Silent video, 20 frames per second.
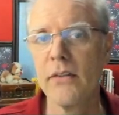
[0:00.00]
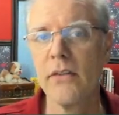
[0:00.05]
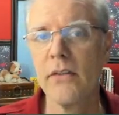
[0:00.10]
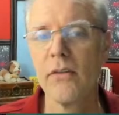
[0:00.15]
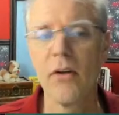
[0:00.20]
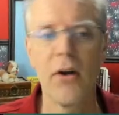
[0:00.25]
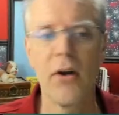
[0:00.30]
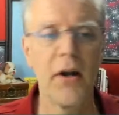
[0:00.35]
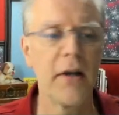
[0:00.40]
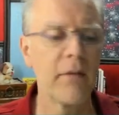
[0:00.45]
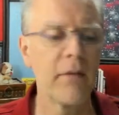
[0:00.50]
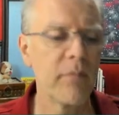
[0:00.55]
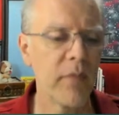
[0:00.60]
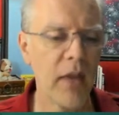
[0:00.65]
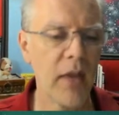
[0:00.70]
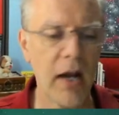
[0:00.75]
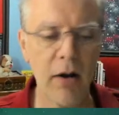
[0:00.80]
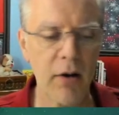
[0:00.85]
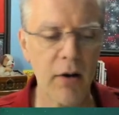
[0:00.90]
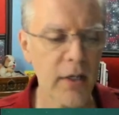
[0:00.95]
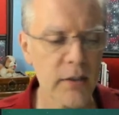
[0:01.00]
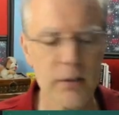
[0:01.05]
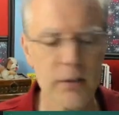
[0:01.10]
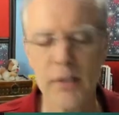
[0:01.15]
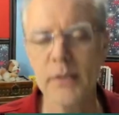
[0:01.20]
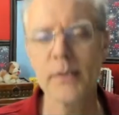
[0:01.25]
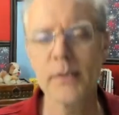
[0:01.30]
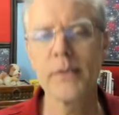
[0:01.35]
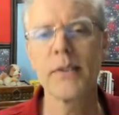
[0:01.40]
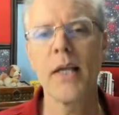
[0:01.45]
All right, RX
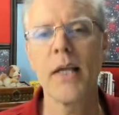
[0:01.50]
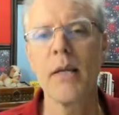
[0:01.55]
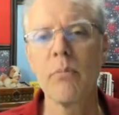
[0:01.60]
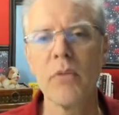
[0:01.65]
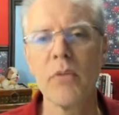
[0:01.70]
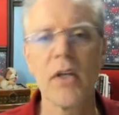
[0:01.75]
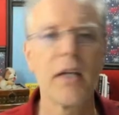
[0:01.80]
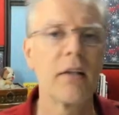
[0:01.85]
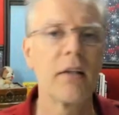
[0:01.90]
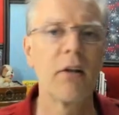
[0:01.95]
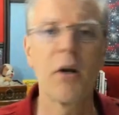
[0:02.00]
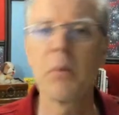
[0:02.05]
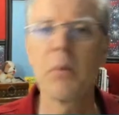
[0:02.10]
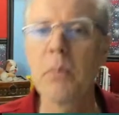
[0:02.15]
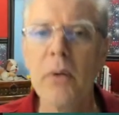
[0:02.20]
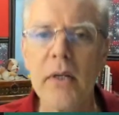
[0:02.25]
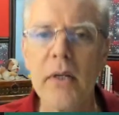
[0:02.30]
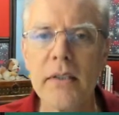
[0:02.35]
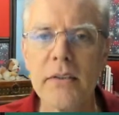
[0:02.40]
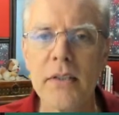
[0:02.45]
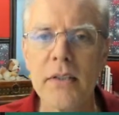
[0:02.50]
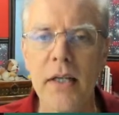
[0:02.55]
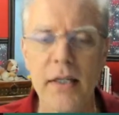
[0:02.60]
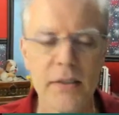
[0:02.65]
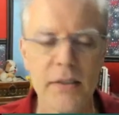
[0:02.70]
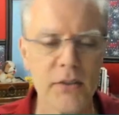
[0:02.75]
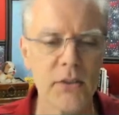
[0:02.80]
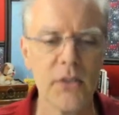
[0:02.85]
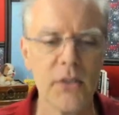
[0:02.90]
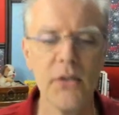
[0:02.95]
does the same thing. There are
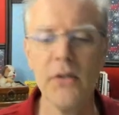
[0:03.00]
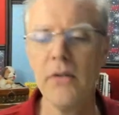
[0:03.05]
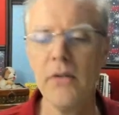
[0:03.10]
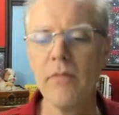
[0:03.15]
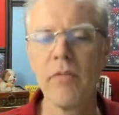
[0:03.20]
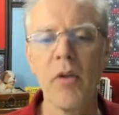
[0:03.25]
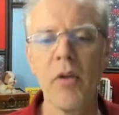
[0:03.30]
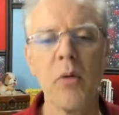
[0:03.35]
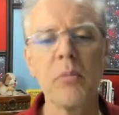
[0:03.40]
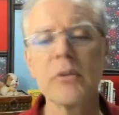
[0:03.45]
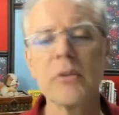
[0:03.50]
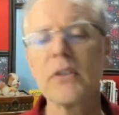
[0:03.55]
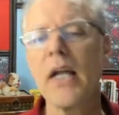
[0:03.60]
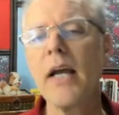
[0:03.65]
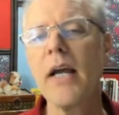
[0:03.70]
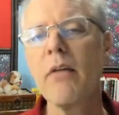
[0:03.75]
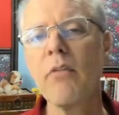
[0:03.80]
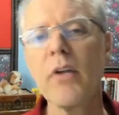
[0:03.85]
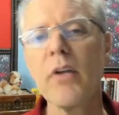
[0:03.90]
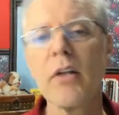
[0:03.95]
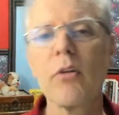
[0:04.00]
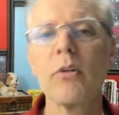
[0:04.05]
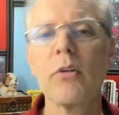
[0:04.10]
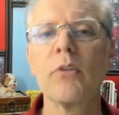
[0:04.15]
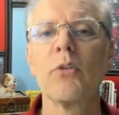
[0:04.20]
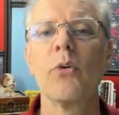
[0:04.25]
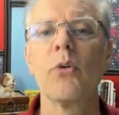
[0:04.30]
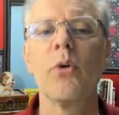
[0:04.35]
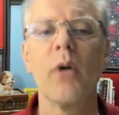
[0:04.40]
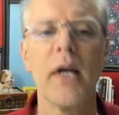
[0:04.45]
presets. Almost every good
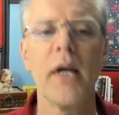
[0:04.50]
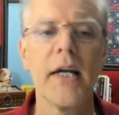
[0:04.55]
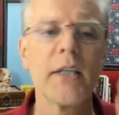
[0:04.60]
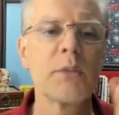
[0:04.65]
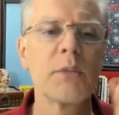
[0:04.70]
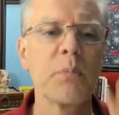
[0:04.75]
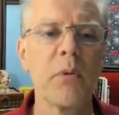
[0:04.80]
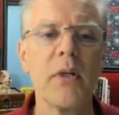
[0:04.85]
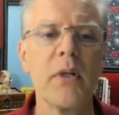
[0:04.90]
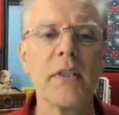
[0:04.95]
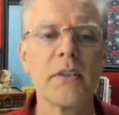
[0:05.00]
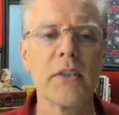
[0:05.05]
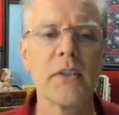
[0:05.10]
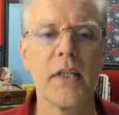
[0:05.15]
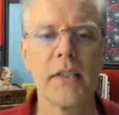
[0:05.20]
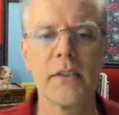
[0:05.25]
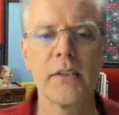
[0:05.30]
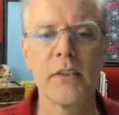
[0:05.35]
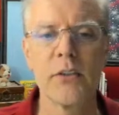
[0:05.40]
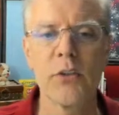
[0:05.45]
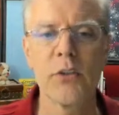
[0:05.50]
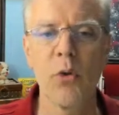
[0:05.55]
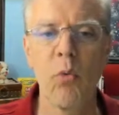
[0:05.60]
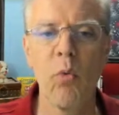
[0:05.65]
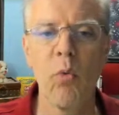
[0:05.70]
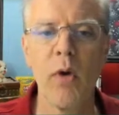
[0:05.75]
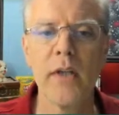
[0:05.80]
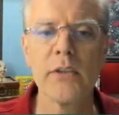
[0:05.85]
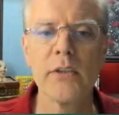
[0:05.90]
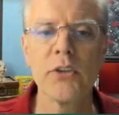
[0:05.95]
tool has presets, and so
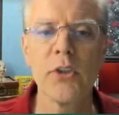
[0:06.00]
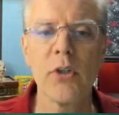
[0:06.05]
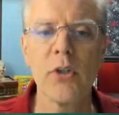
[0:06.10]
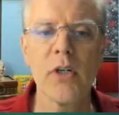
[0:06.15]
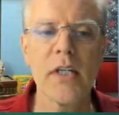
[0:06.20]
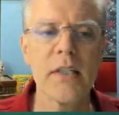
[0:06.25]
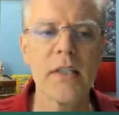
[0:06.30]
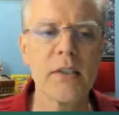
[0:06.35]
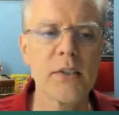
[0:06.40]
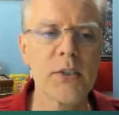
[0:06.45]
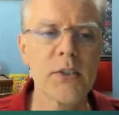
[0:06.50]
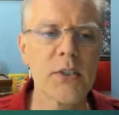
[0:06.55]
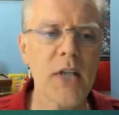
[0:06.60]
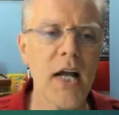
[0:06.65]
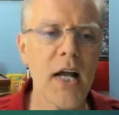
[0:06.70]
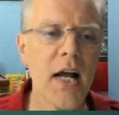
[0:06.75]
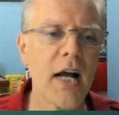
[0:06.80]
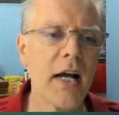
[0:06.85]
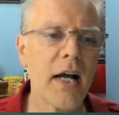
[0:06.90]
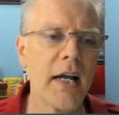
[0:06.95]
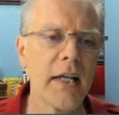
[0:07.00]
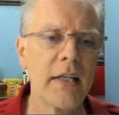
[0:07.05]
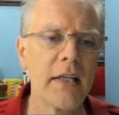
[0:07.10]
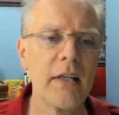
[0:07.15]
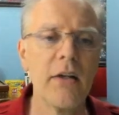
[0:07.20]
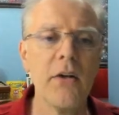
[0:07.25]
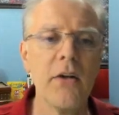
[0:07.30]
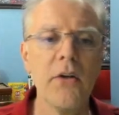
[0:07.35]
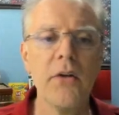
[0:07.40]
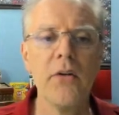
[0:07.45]
once you're inside
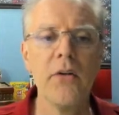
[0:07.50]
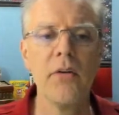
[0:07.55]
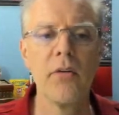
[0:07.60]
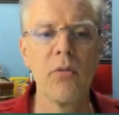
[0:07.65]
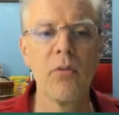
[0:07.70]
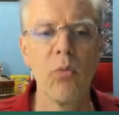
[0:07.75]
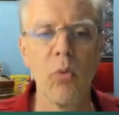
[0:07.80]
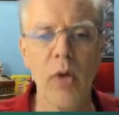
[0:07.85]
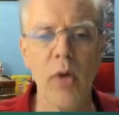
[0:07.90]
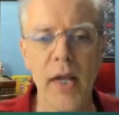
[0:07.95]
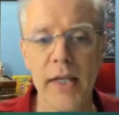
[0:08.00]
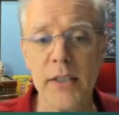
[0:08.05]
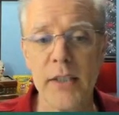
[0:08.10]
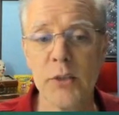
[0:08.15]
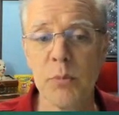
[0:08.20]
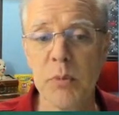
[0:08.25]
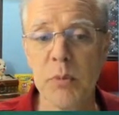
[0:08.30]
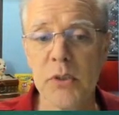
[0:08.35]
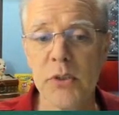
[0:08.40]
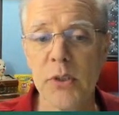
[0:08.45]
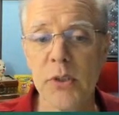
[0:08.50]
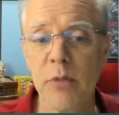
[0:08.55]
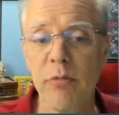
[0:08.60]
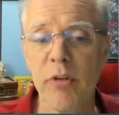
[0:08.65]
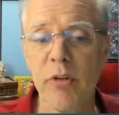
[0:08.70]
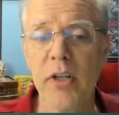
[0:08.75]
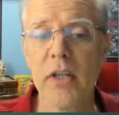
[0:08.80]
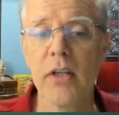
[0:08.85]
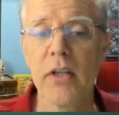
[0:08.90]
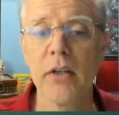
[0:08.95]
a
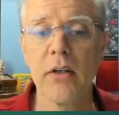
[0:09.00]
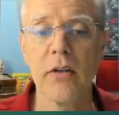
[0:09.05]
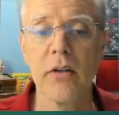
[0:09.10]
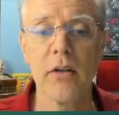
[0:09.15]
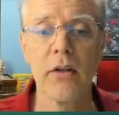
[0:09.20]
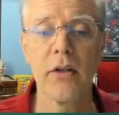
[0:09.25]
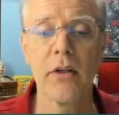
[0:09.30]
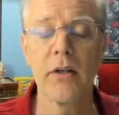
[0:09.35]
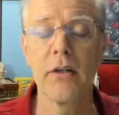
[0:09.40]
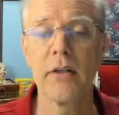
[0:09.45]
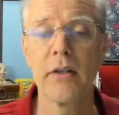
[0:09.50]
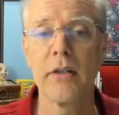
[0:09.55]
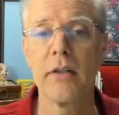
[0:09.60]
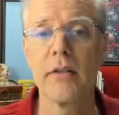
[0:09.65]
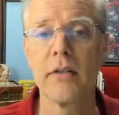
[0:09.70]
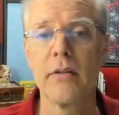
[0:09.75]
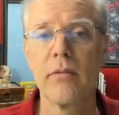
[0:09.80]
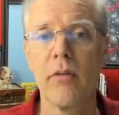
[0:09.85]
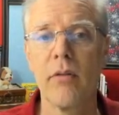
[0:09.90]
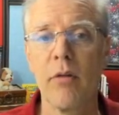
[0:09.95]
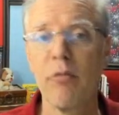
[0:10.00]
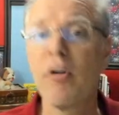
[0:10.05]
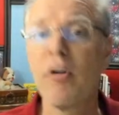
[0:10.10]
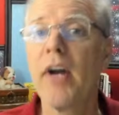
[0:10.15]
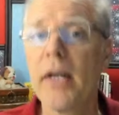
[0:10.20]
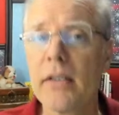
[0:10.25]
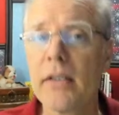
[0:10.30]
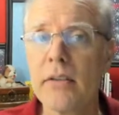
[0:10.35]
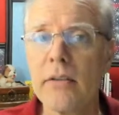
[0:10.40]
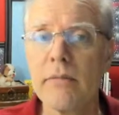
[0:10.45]
specific
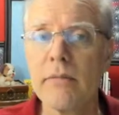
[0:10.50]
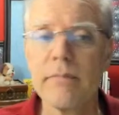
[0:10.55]
effect,